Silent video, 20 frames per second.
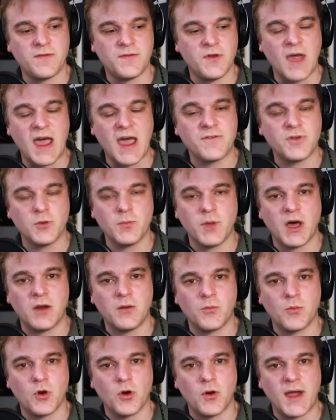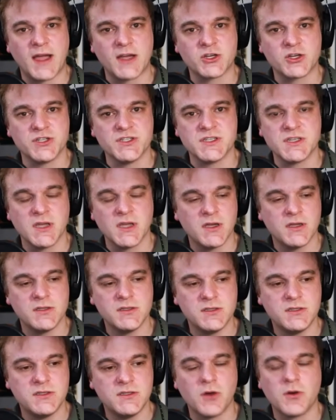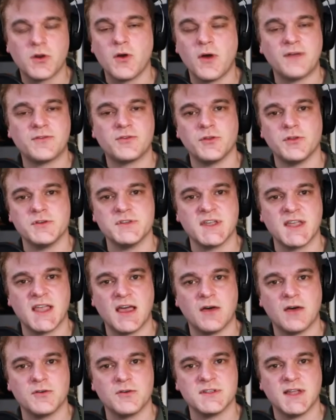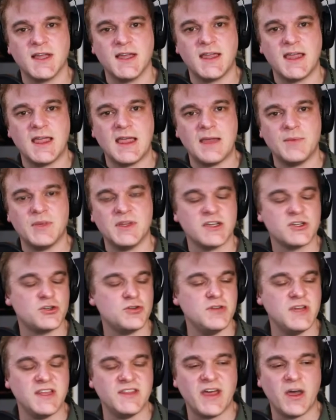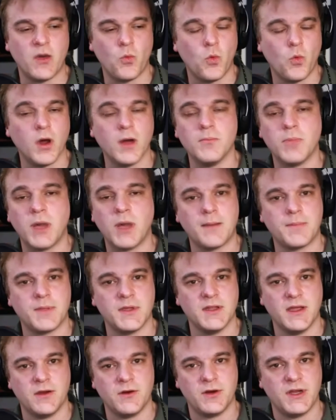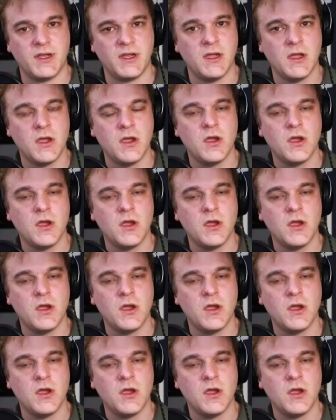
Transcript: have your bottom row actions, don't go after those encounters late game unless you need that one popularity